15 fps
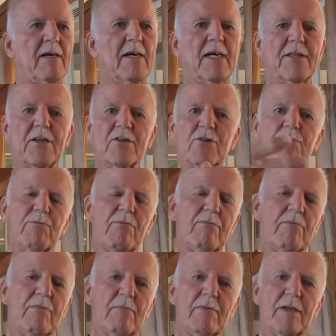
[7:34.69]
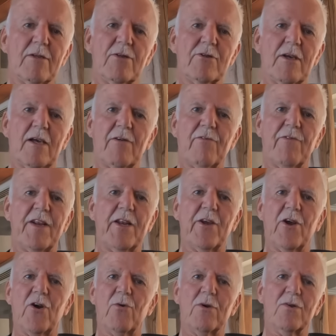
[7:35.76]
and this
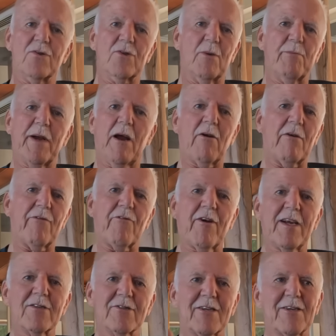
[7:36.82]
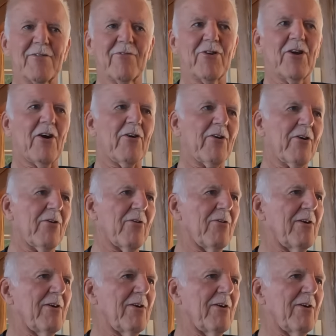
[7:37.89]
video is a paraphrasing of the article.